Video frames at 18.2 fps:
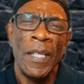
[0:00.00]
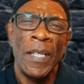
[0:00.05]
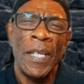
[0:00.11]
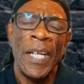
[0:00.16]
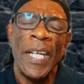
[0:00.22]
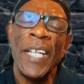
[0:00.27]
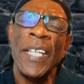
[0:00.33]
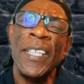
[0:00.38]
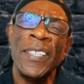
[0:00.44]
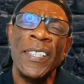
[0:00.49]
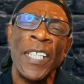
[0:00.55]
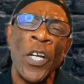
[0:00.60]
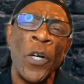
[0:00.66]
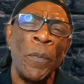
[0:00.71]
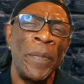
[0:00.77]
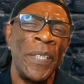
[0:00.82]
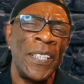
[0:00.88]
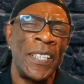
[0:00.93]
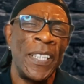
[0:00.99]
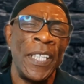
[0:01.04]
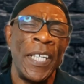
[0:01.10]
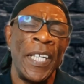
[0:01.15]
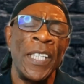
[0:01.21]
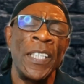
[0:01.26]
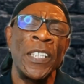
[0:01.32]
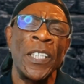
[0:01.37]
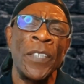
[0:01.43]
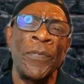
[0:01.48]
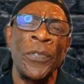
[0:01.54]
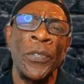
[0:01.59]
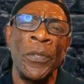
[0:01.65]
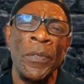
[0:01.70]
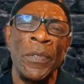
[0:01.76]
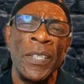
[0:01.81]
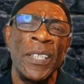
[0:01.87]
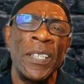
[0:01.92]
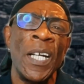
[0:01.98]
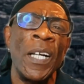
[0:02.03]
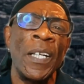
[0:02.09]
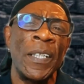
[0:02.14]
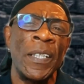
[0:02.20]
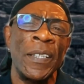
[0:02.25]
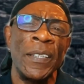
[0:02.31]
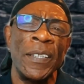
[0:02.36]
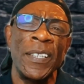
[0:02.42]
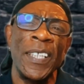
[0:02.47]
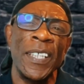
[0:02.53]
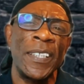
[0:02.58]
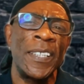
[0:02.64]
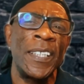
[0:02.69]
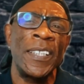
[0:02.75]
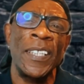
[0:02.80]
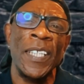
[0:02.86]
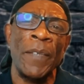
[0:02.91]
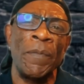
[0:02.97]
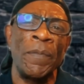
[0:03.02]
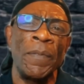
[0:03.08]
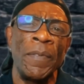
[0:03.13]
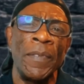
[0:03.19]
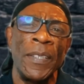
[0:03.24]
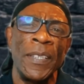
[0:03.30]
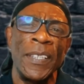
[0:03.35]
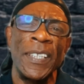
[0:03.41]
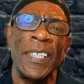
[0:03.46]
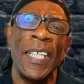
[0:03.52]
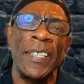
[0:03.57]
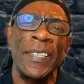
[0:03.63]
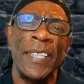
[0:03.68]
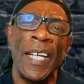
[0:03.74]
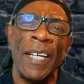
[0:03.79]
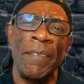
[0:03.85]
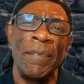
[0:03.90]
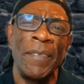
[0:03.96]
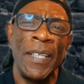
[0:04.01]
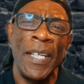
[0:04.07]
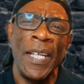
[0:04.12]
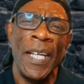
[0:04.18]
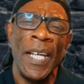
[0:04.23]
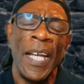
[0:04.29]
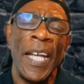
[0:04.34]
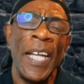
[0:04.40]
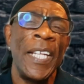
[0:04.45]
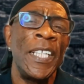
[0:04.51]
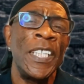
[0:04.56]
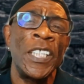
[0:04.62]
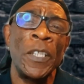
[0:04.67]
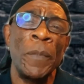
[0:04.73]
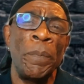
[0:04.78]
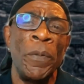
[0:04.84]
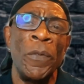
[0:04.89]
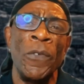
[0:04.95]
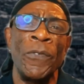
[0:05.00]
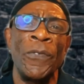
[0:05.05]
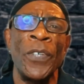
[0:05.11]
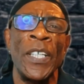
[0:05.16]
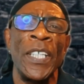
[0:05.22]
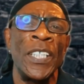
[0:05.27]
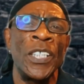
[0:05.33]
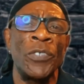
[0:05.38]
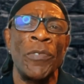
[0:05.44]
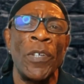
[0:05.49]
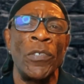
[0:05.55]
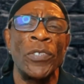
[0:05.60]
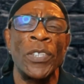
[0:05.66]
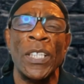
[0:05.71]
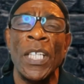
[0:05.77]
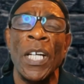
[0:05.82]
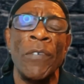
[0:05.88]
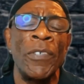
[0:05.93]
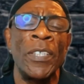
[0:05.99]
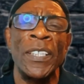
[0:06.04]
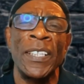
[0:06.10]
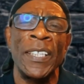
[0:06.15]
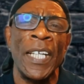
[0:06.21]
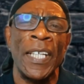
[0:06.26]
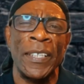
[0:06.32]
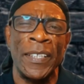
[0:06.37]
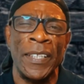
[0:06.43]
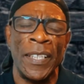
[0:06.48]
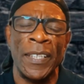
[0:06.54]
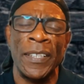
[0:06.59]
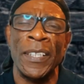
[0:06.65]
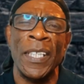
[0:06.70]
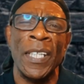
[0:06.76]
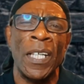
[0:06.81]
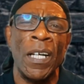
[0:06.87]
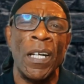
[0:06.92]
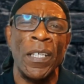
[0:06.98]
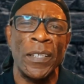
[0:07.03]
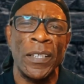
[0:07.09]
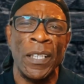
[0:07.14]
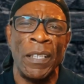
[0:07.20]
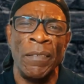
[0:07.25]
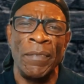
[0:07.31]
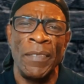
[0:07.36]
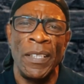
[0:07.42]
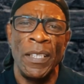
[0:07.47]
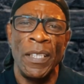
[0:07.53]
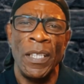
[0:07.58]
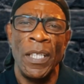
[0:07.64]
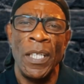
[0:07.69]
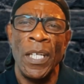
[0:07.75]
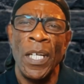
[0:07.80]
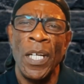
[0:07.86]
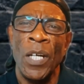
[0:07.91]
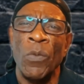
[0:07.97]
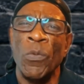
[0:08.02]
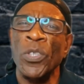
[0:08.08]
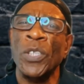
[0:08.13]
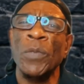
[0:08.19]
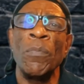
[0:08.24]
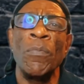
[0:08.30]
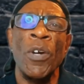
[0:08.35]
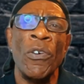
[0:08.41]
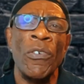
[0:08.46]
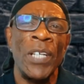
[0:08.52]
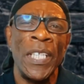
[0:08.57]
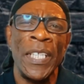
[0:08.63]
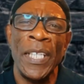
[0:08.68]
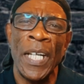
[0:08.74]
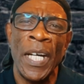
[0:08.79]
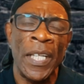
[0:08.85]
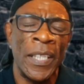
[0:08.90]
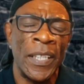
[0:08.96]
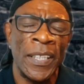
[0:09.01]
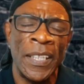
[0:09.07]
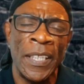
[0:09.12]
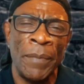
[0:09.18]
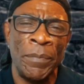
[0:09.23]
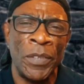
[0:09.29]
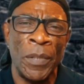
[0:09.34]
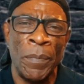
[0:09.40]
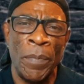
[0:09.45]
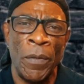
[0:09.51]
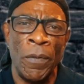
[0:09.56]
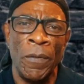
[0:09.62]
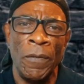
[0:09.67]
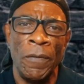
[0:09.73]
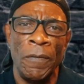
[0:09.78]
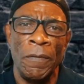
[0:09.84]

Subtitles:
In his LBC interview, Duncan, 67, said that any support for Israel's current tactics in Gaza was morally unacceptable.